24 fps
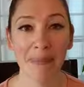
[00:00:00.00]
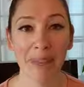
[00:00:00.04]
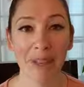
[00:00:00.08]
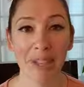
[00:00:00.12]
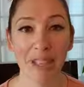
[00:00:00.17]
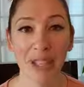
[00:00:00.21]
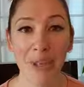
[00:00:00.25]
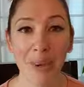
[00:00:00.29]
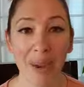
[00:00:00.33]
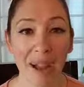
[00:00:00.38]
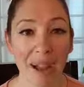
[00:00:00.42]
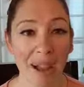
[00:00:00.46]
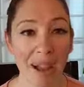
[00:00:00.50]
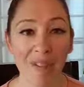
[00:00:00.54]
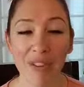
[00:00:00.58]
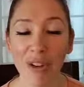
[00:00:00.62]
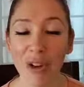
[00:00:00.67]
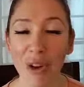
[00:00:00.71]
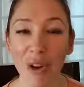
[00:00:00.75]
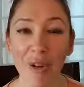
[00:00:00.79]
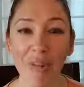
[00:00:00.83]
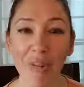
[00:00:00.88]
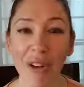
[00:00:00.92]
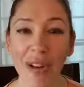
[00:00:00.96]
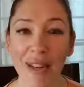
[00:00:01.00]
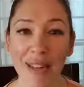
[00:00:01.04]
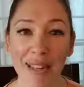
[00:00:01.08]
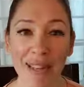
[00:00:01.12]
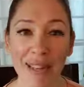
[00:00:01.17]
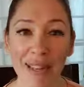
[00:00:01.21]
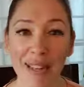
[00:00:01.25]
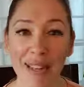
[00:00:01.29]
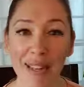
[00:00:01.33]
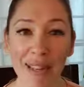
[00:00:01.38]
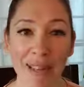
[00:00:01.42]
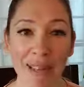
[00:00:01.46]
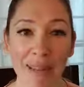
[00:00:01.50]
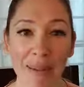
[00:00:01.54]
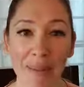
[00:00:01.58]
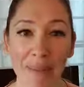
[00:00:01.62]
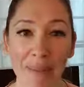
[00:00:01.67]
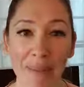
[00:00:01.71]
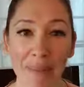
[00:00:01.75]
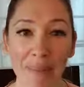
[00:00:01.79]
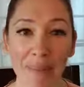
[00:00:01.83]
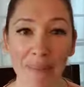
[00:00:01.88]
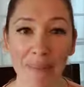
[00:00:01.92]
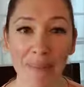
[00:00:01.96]
You have it already in
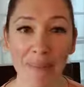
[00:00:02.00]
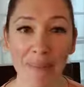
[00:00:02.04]
Him.